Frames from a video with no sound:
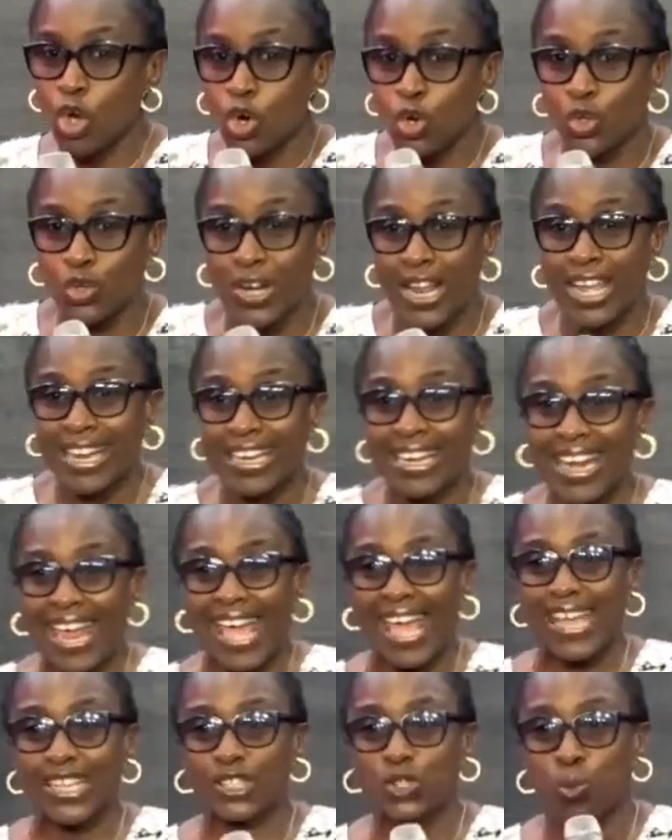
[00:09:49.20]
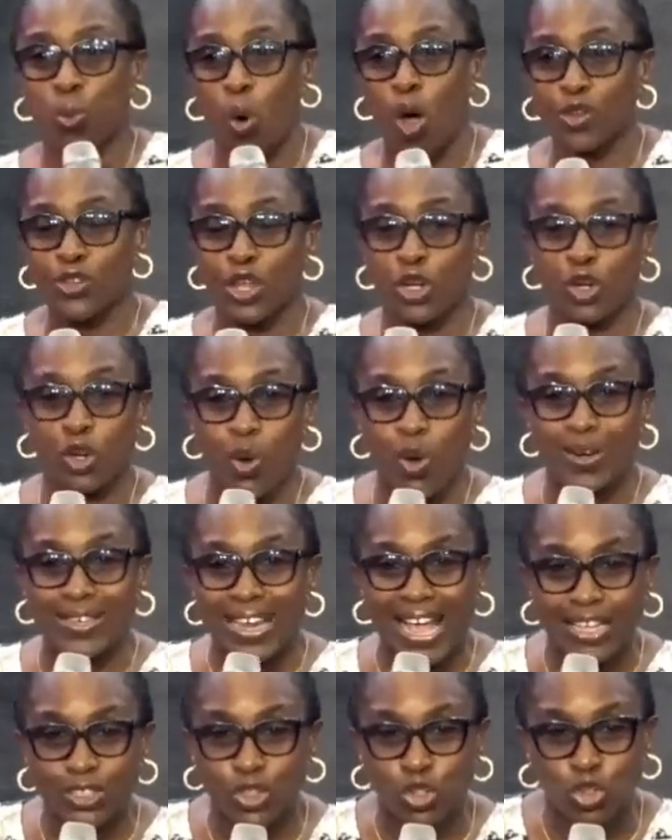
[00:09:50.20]
Release what the Lord
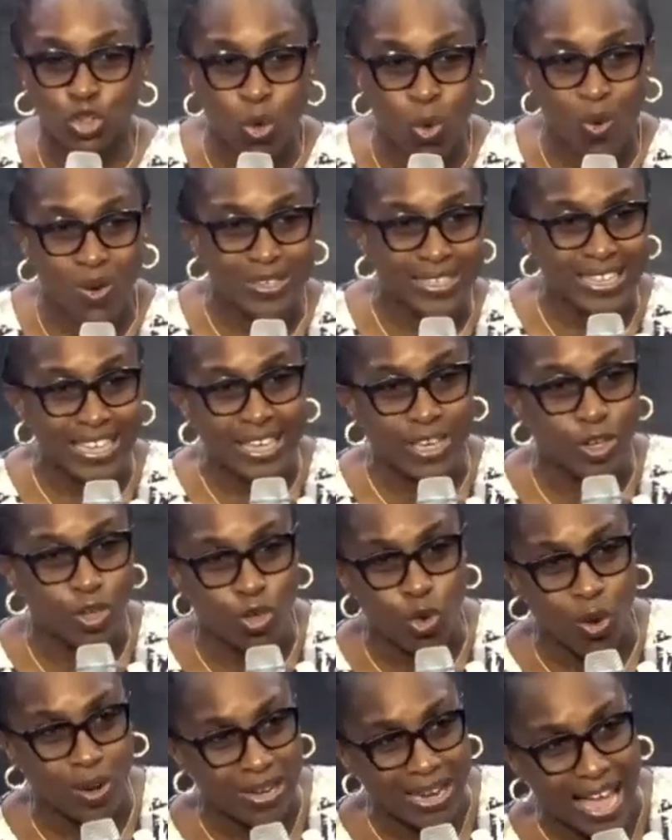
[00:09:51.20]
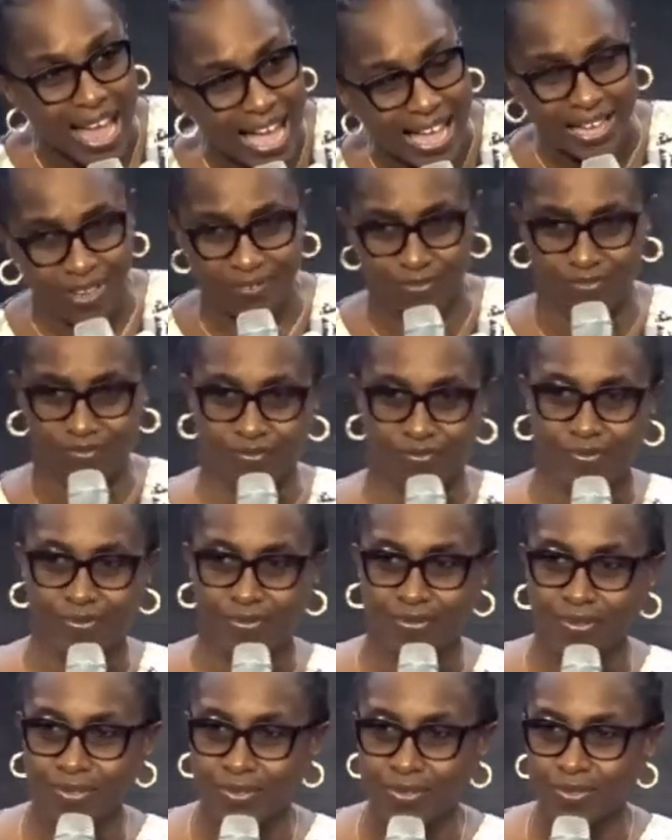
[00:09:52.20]
has done in your life.
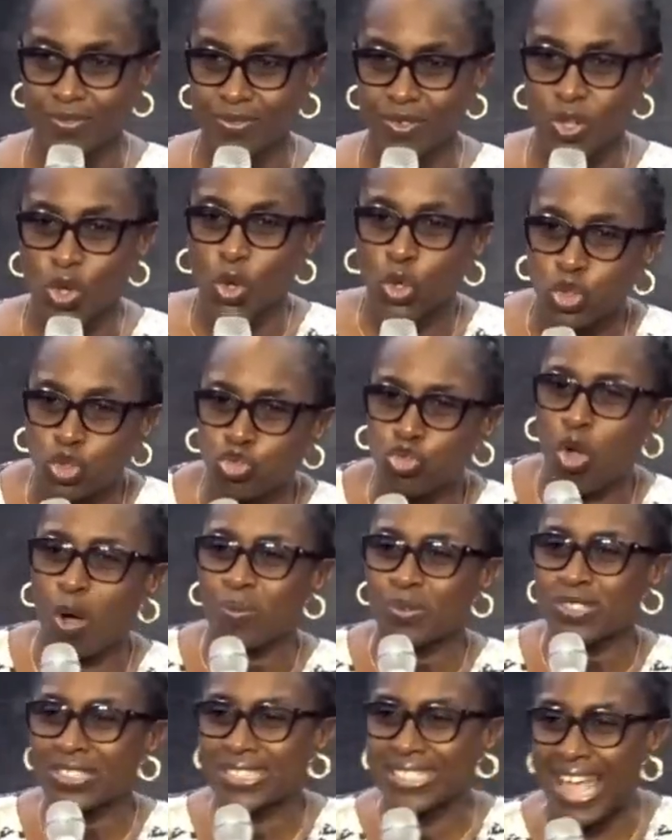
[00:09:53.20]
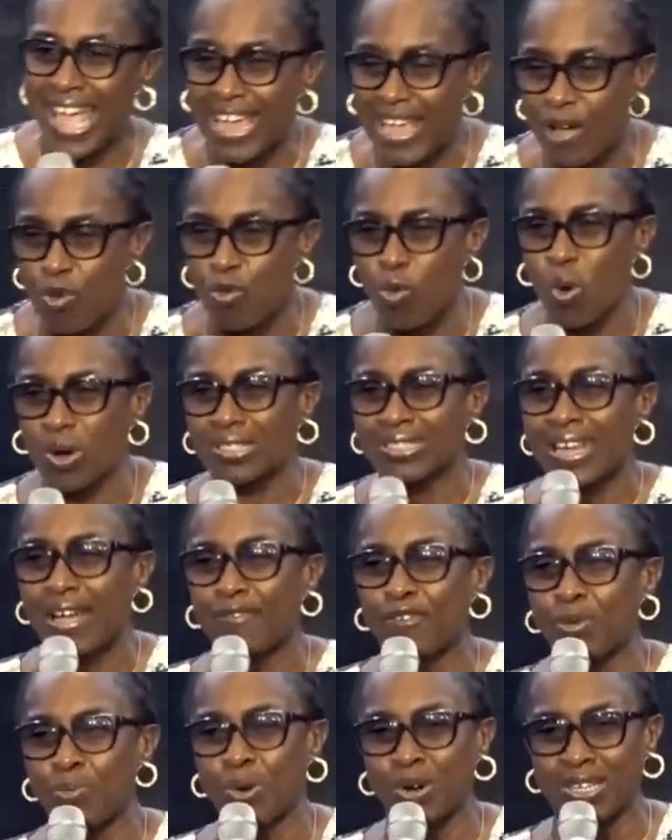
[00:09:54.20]
Stop saying what
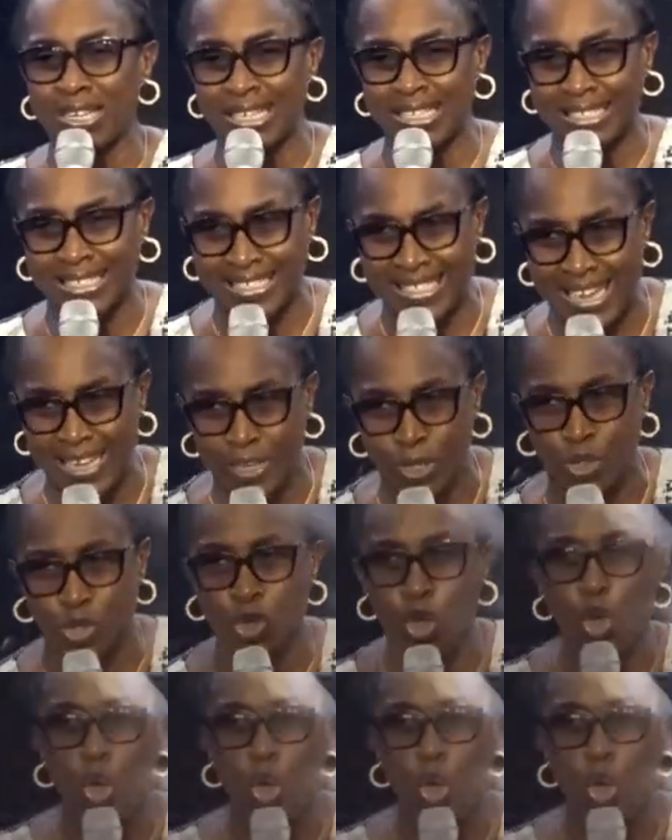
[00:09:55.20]
everybody is saying.